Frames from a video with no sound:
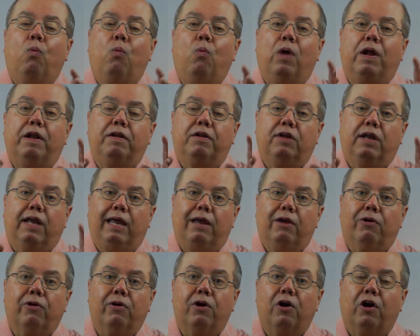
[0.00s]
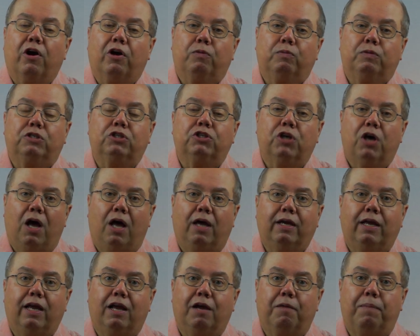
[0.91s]
What Kierkegaard was
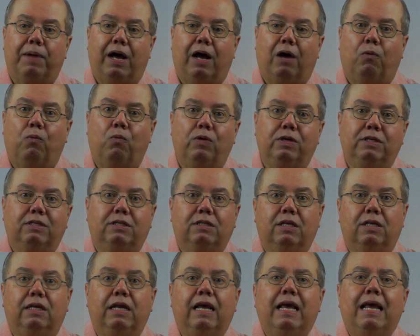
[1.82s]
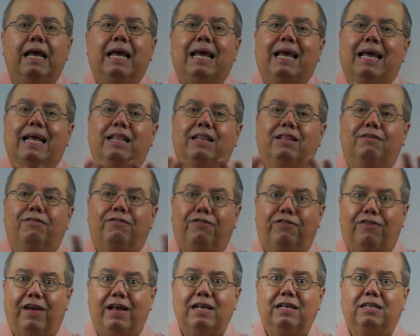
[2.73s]
talking about was that in the
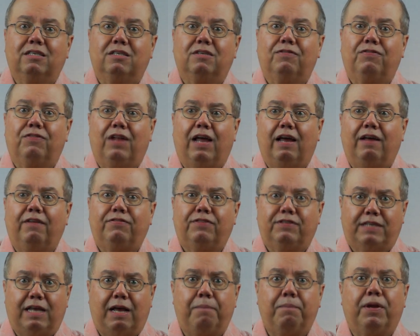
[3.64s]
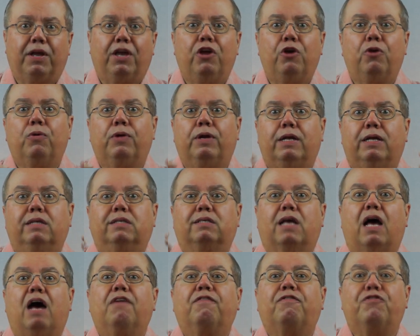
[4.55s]
face of life's
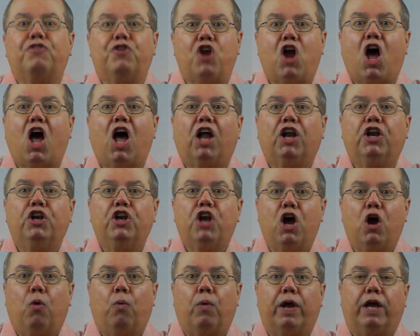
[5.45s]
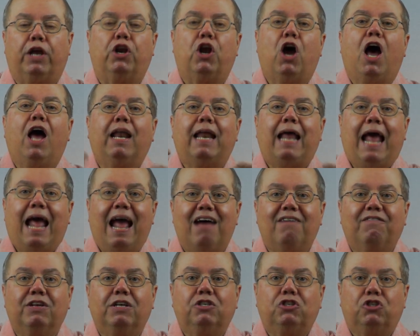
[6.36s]
ambiguities, of not knowing, not
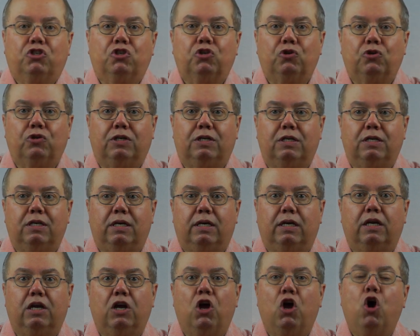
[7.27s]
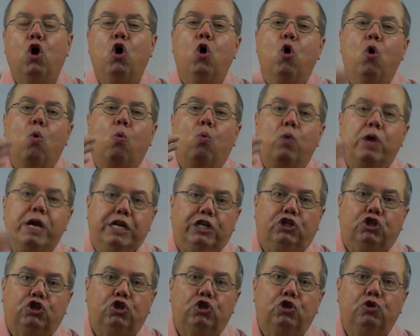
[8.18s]
having certainty,
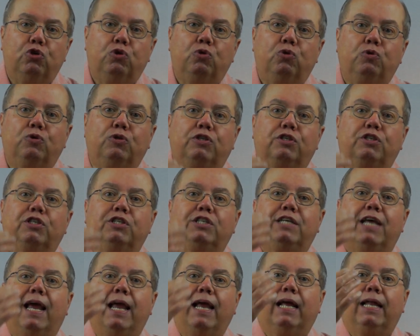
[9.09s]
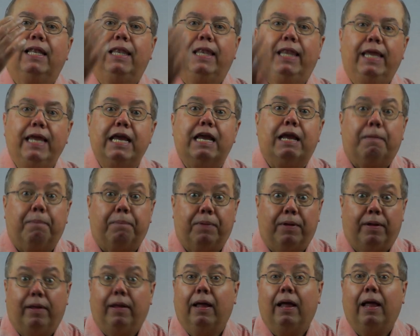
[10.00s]
we choose to take a
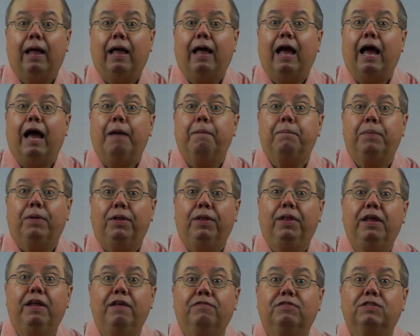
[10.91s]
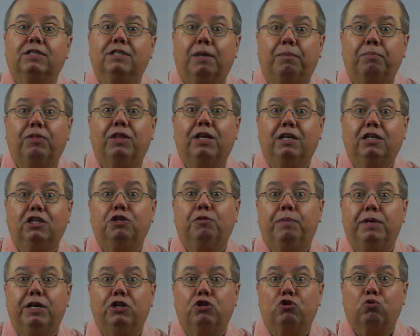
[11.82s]
leap and believe something to
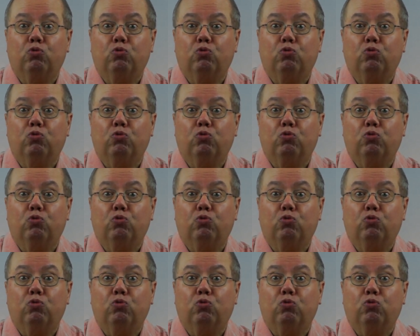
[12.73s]
be